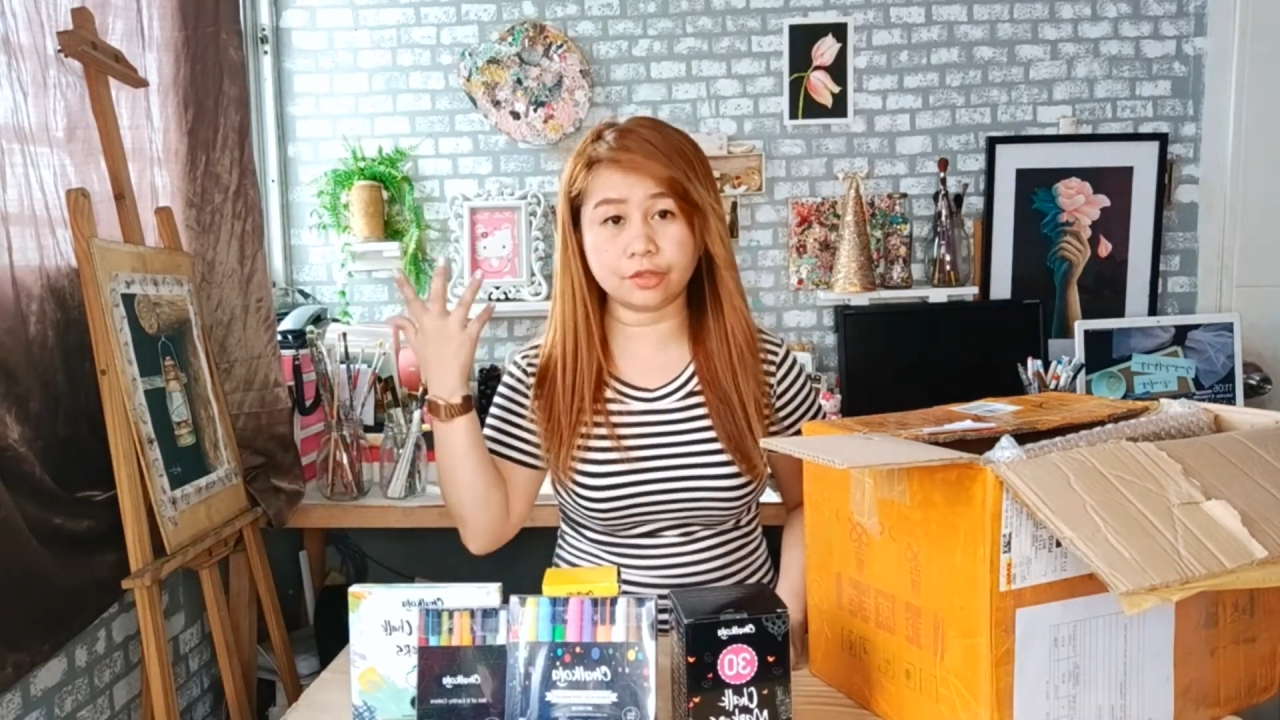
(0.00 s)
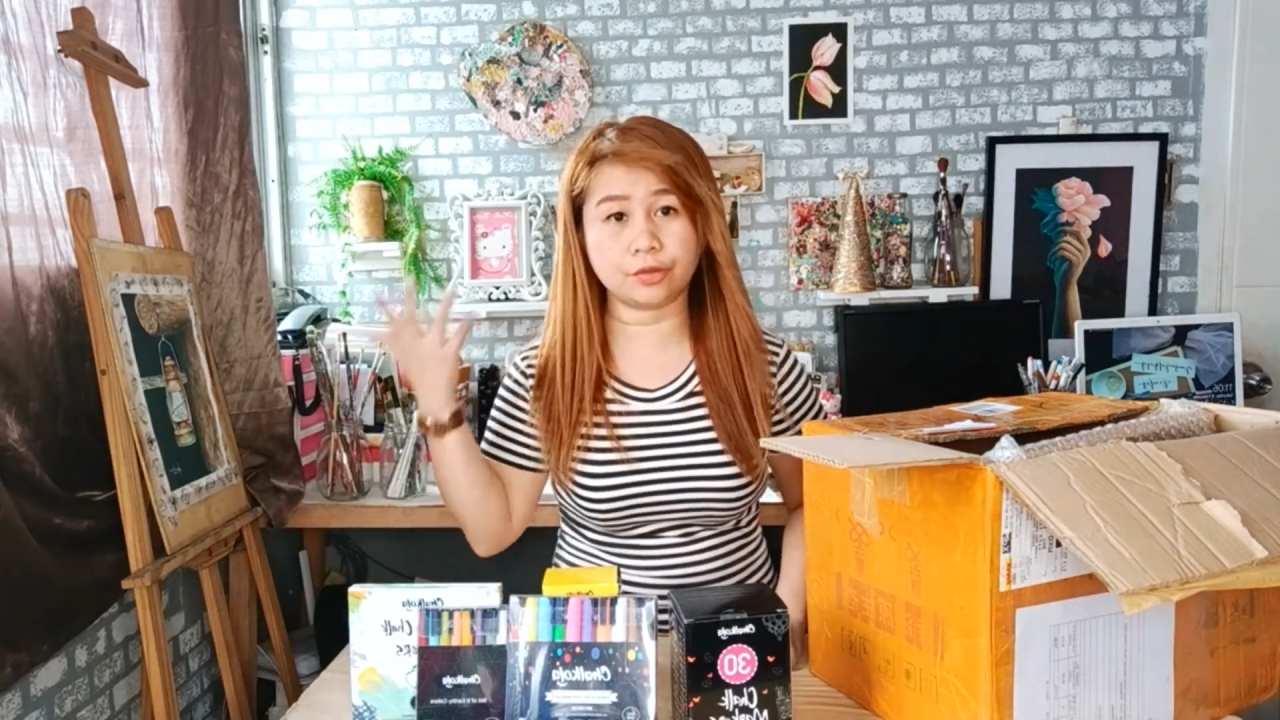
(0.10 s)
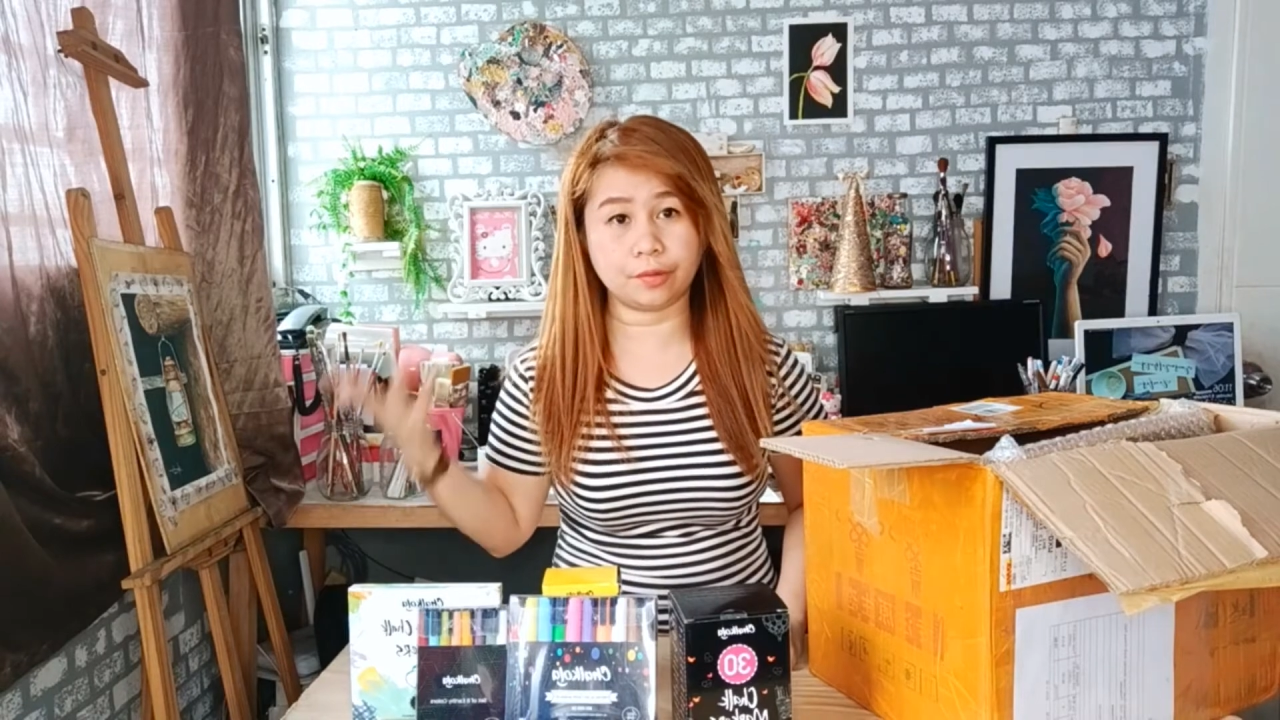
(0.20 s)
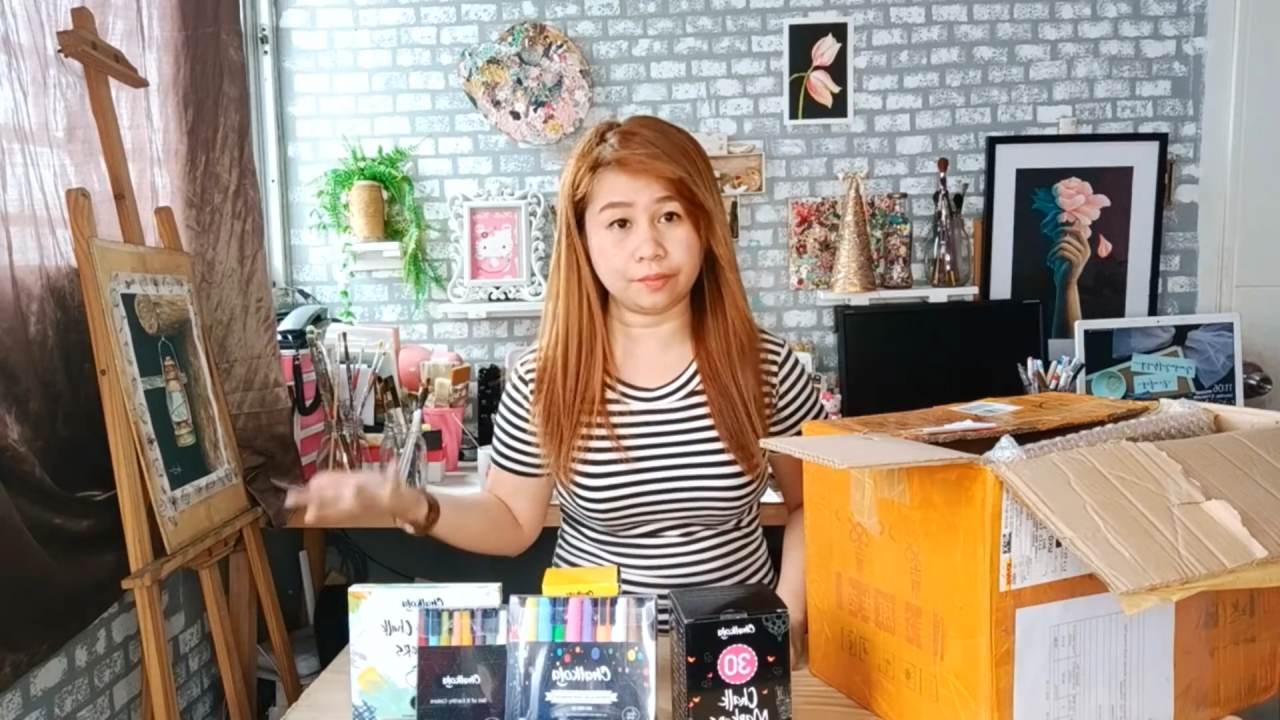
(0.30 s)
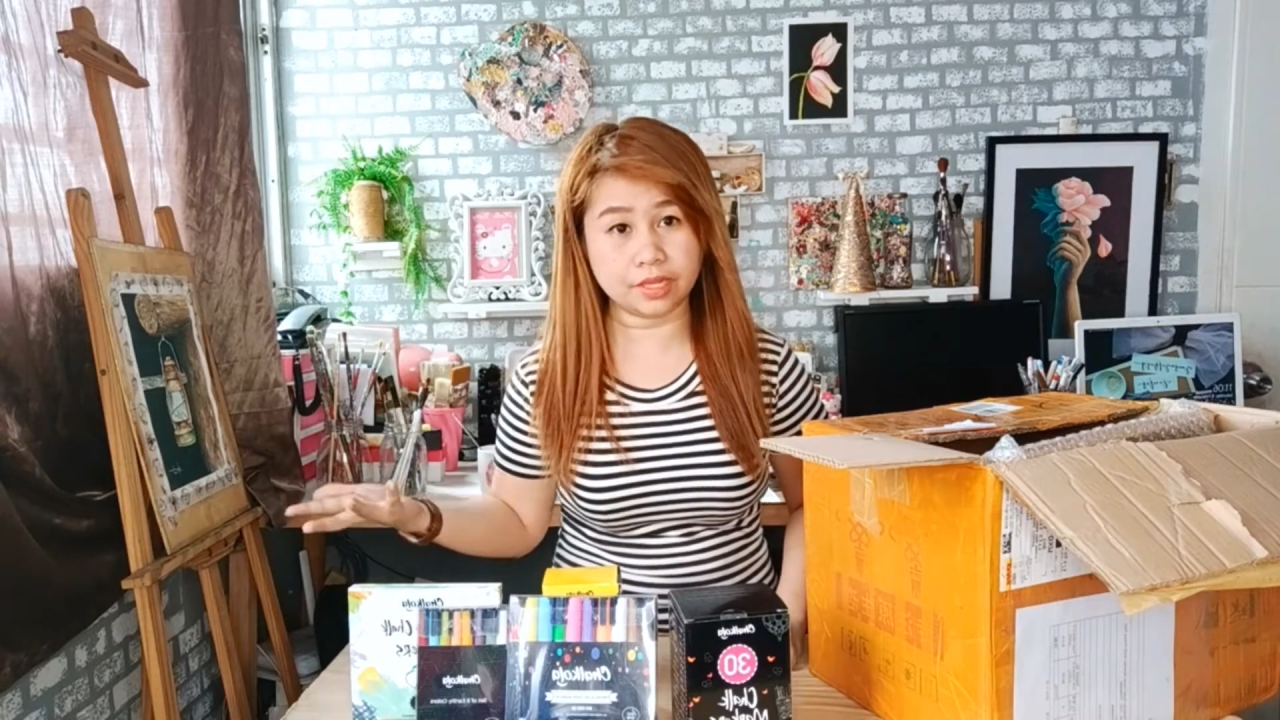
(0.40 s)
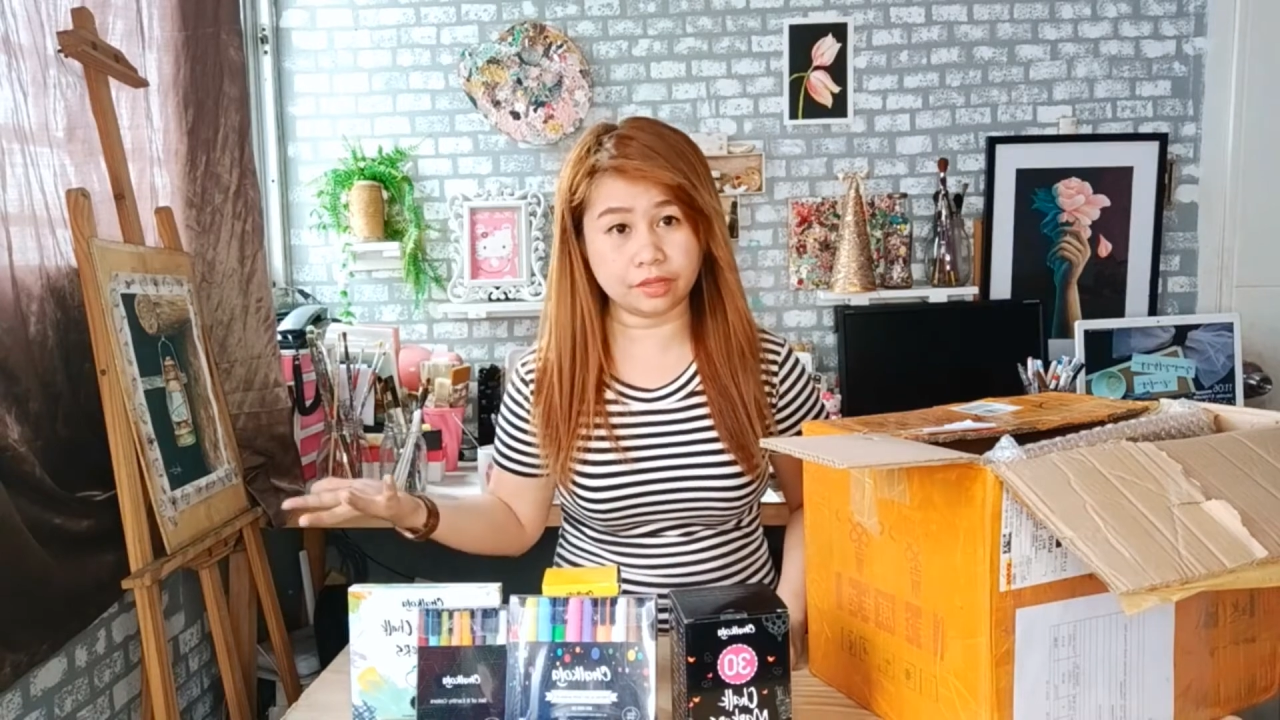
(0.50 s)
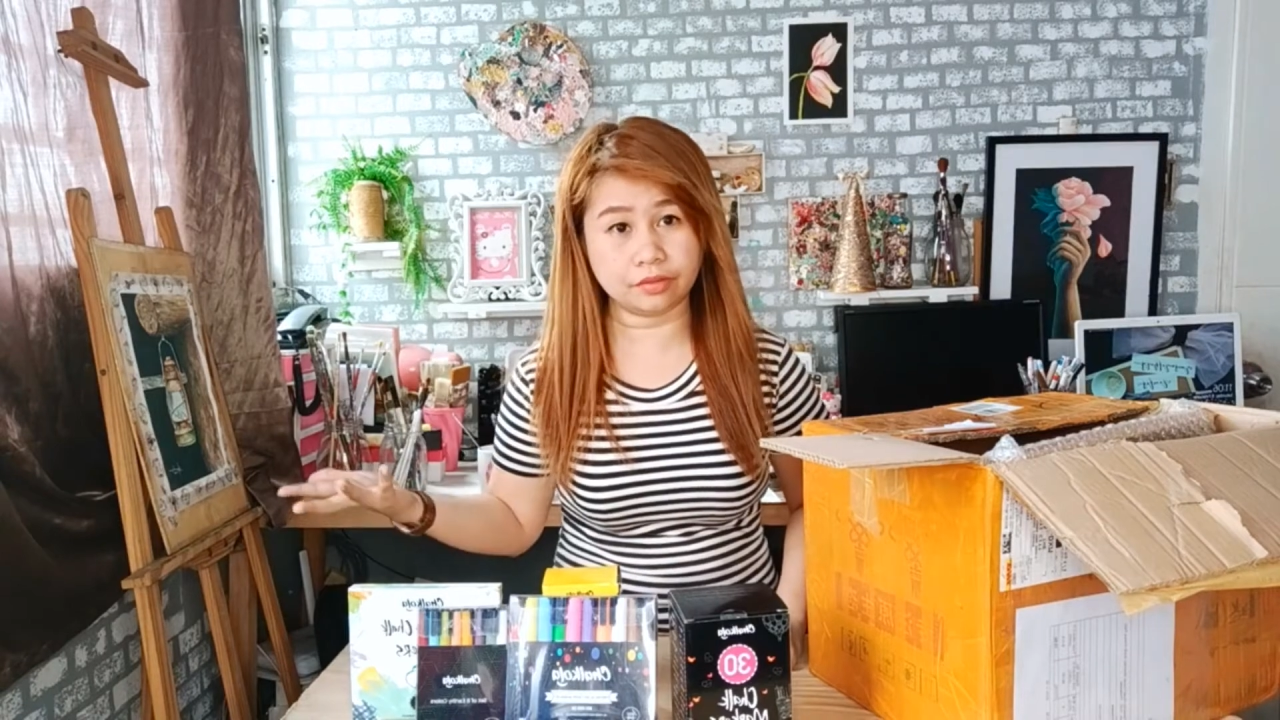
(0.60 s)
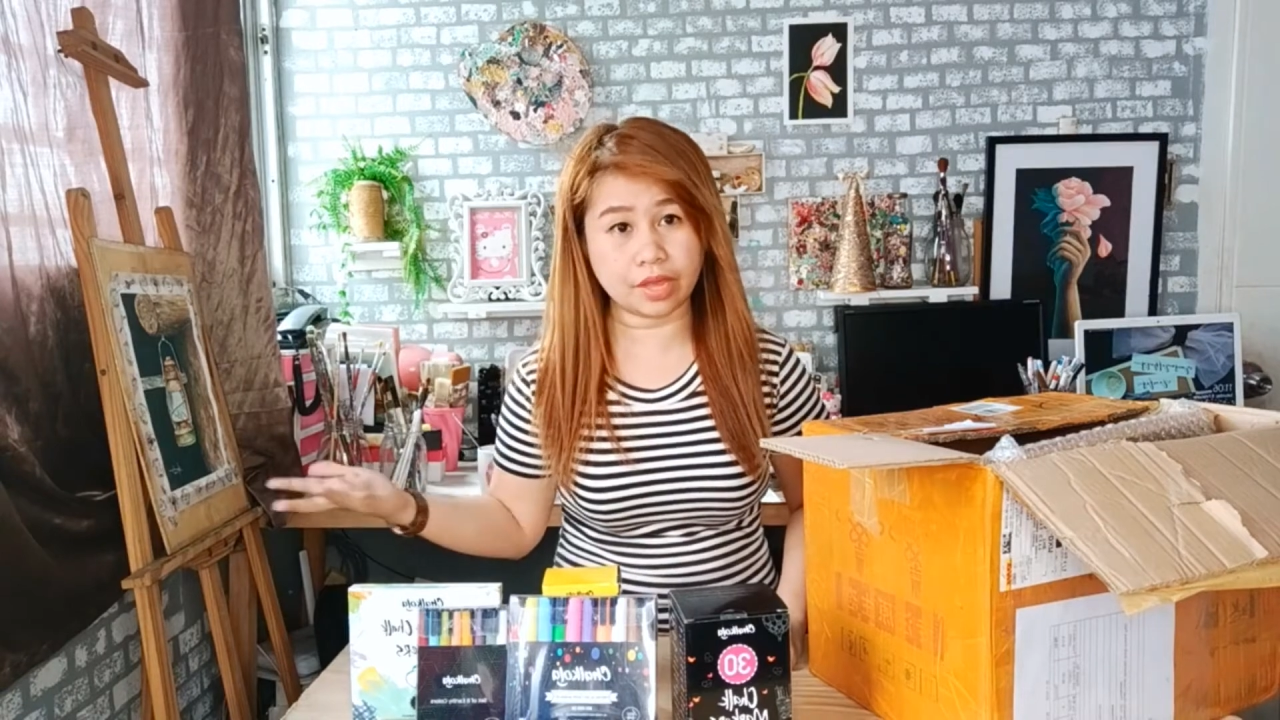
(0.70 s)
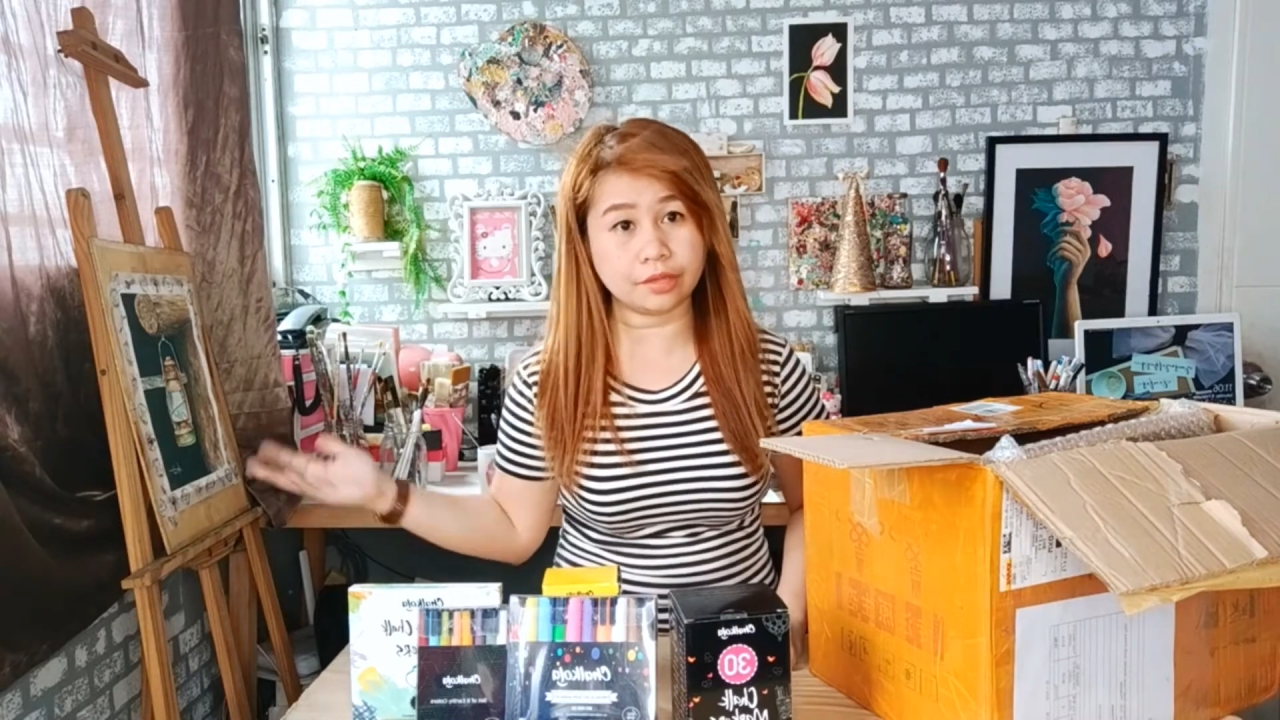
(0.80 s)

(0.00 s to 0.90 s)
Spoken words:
determine